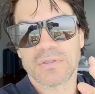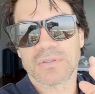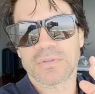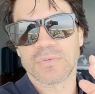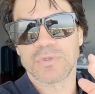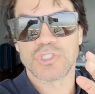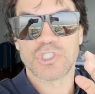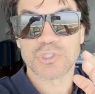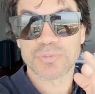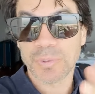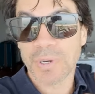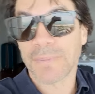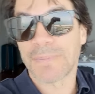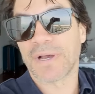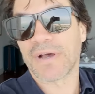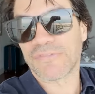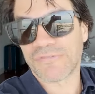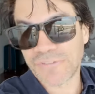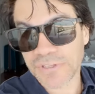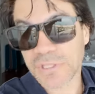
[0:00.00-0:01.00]
which is probably
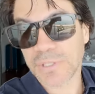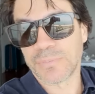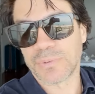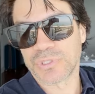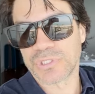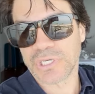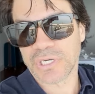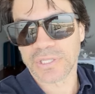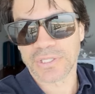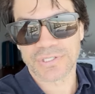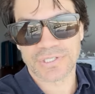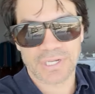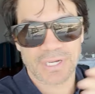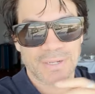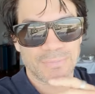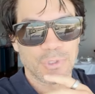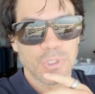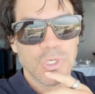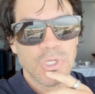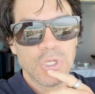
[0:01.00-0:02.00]
about 50% of the
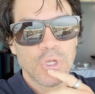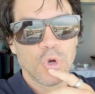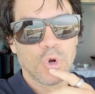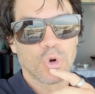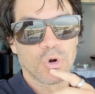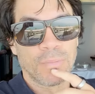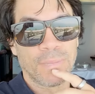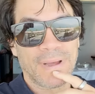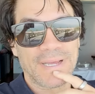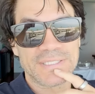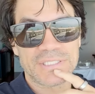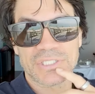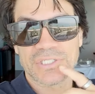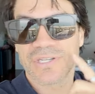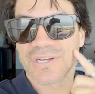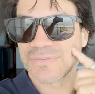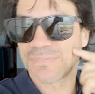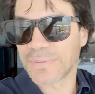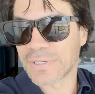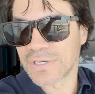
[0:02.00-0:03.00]
time, or am I
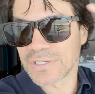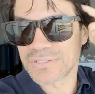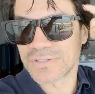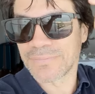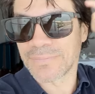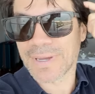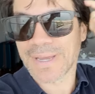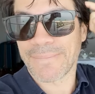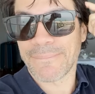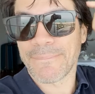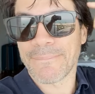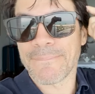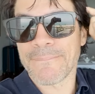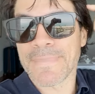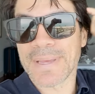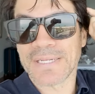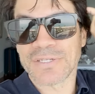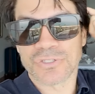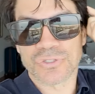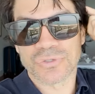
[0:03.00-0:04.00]
stuck because of my
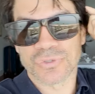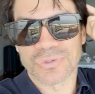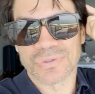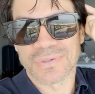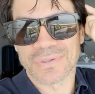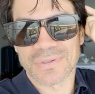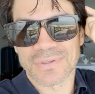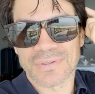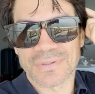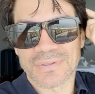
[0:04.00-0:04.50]
mental,